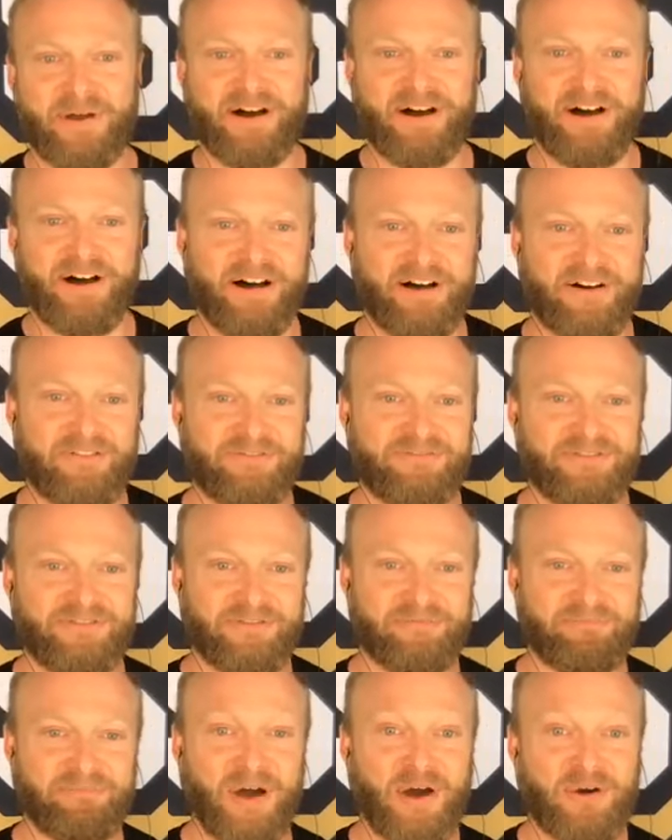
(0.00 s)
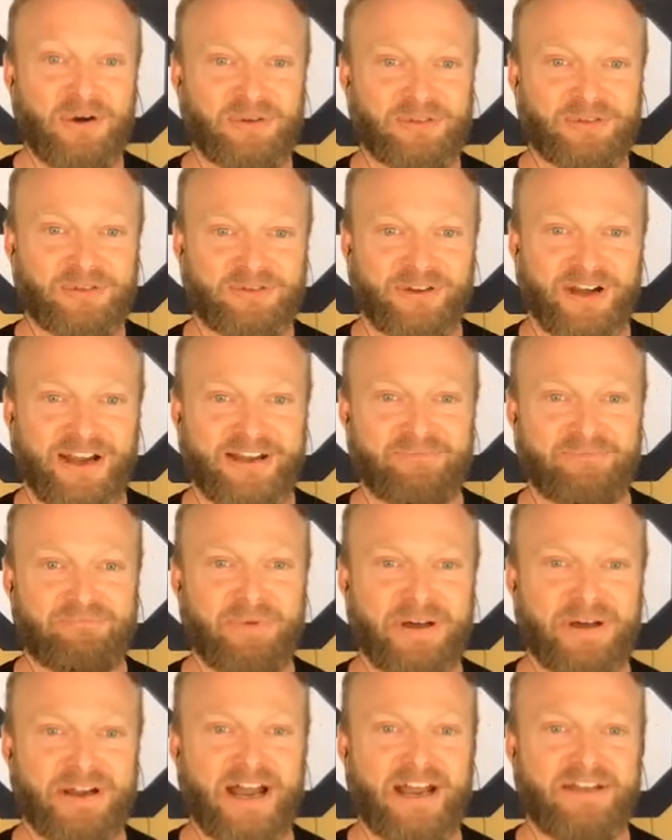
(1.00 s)
of post, right?
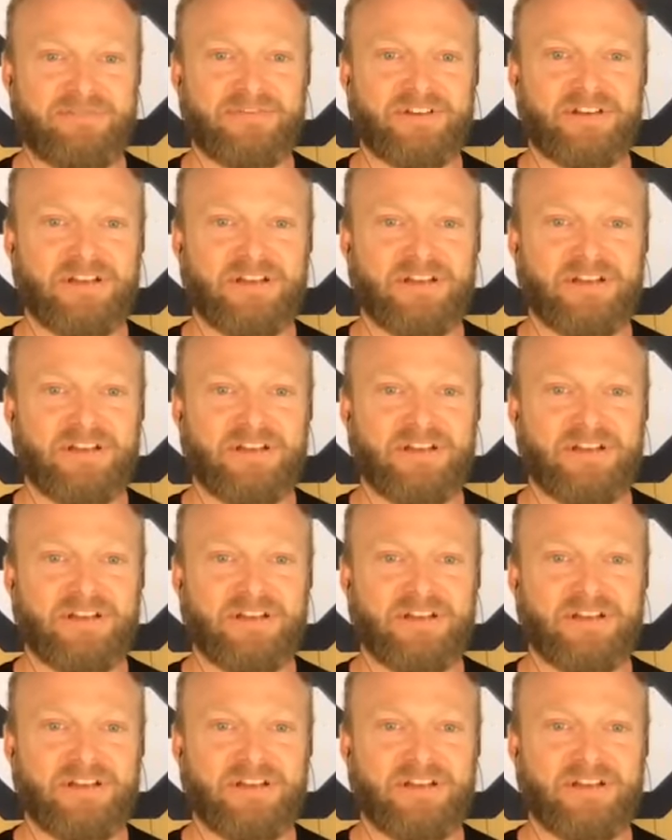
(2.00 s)
But